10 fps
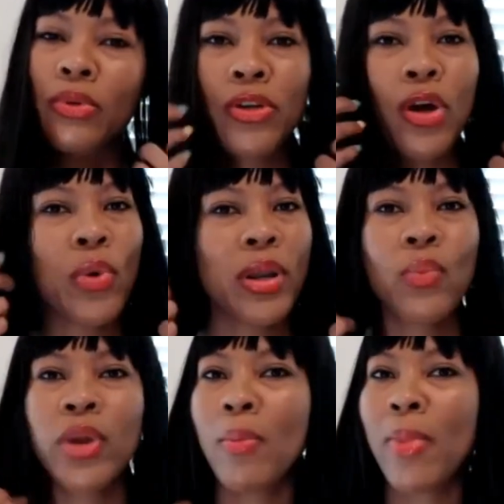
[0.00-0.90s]
you know when mm-hmm.
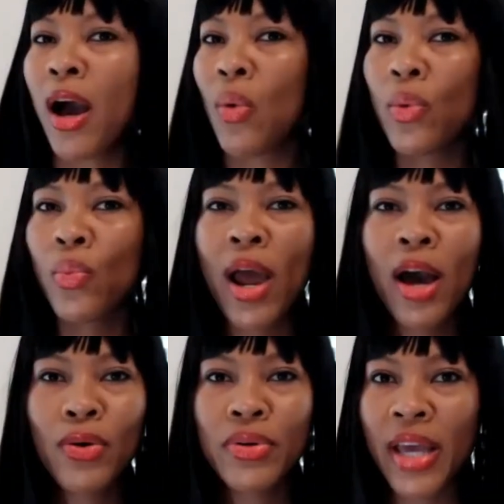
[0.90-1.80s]
when i'm out when we're
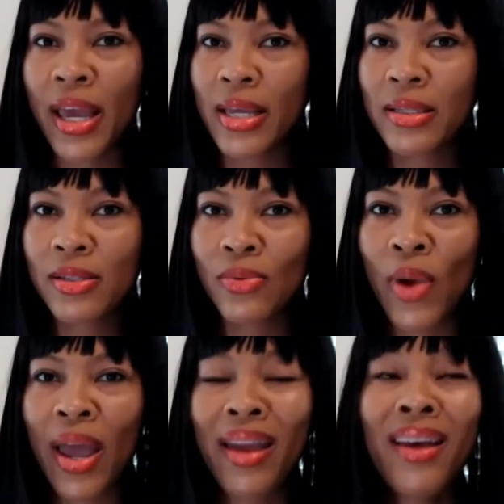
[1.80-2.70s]
out on dates
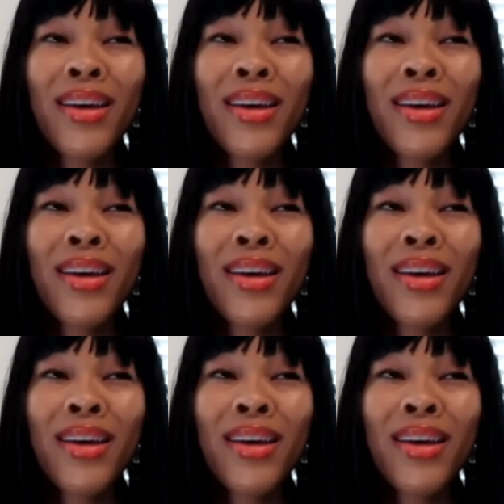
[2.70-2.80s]
right